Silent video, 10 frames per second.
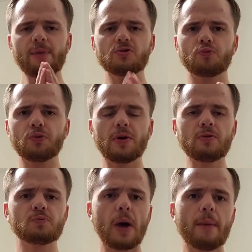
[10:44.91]
it
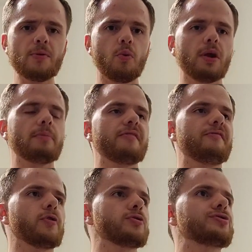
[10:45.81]
was probably one of my
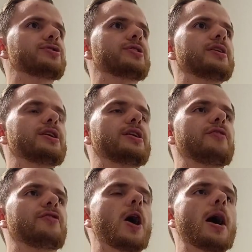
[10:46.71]
first
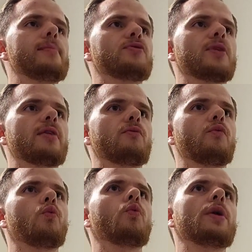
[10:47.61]
times when
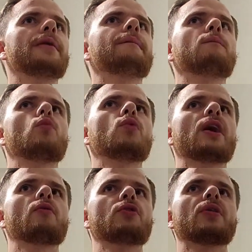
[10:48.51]

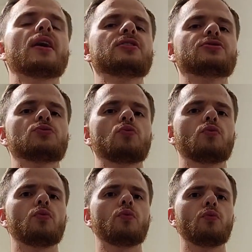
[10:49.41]
I realized
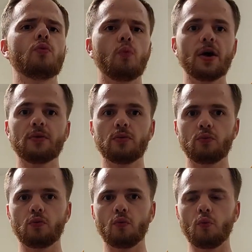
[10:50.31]
what it
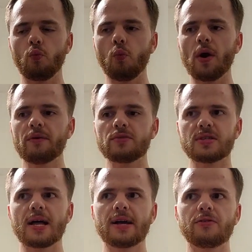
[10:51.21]

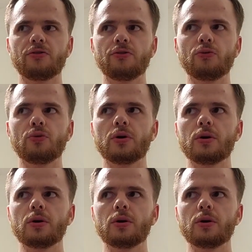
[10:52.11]
was like to